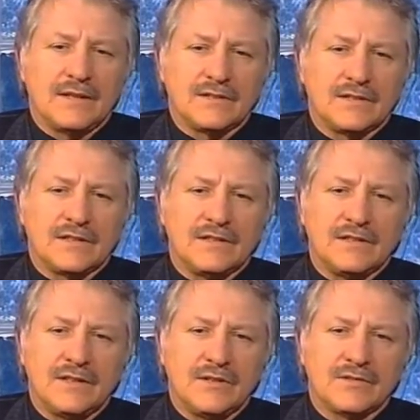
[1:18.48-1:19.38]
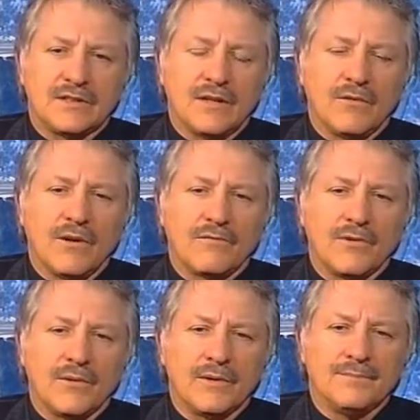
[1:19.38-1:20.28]
just continues to go on
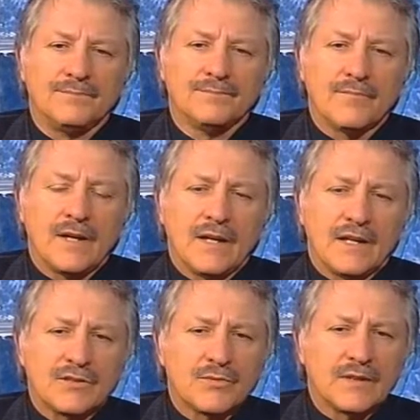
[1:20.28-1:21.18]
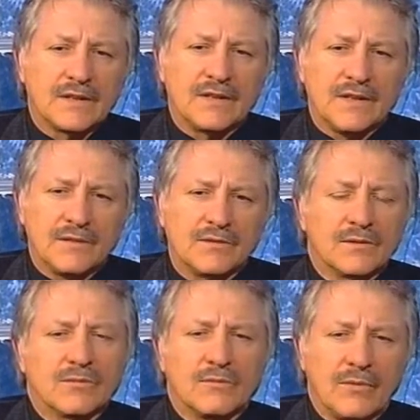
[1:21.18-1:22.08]
forward. It is really an
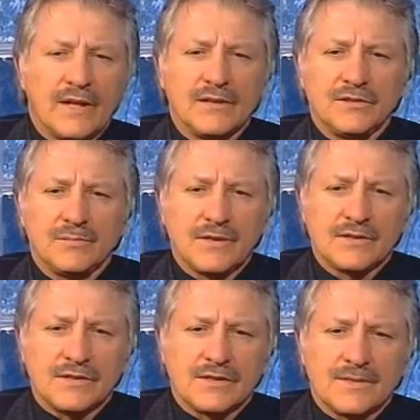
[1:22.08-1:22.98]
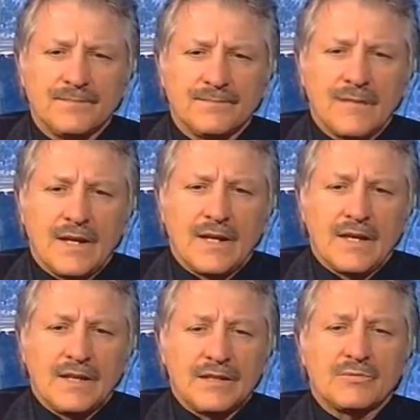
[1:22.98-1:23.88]
evil way to do business.
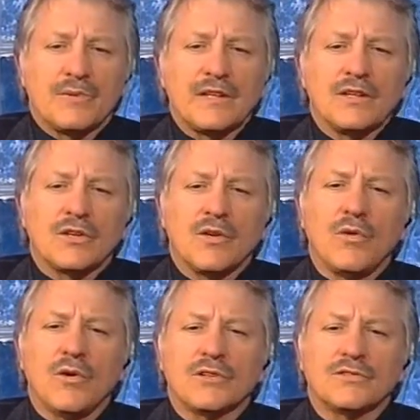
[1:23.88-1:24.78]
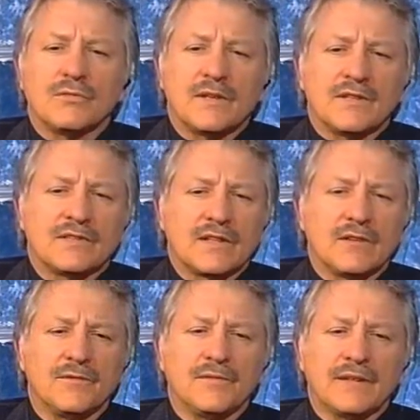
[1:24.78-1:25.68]
It is within the courts where the
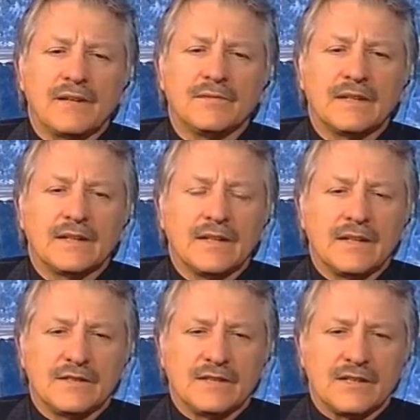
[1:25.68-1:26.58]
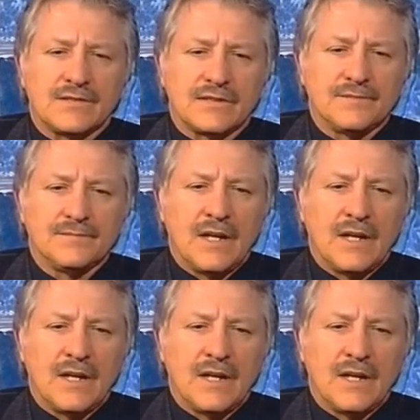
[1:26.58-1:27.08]
self-leveling exists,